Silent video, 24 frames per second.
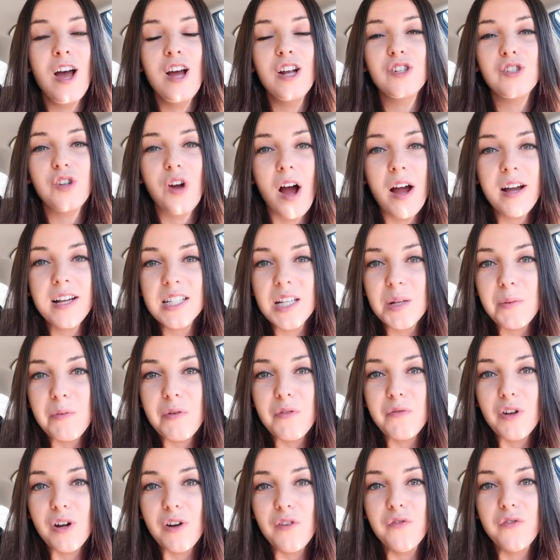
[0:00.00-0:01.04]
trying some
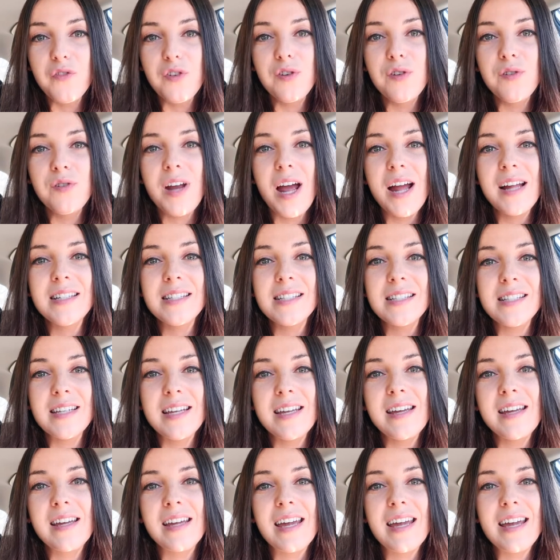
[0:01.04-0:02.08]
of their food and
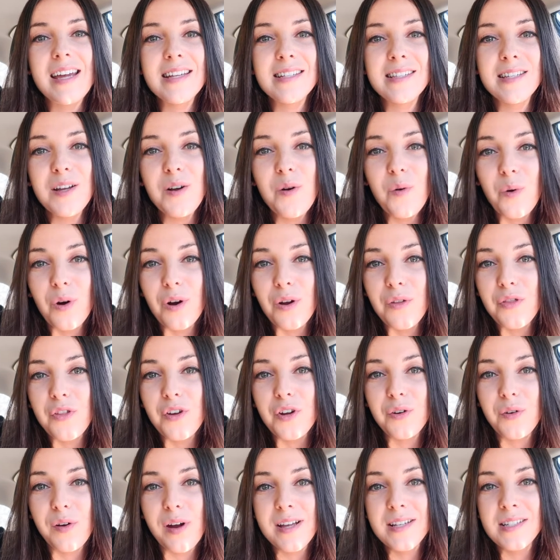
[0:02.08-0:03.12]
seeing, is it worth the
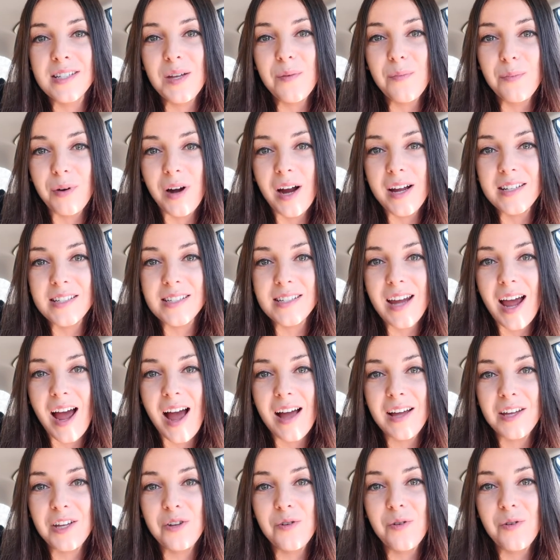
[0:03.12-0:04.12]
crazy price tag?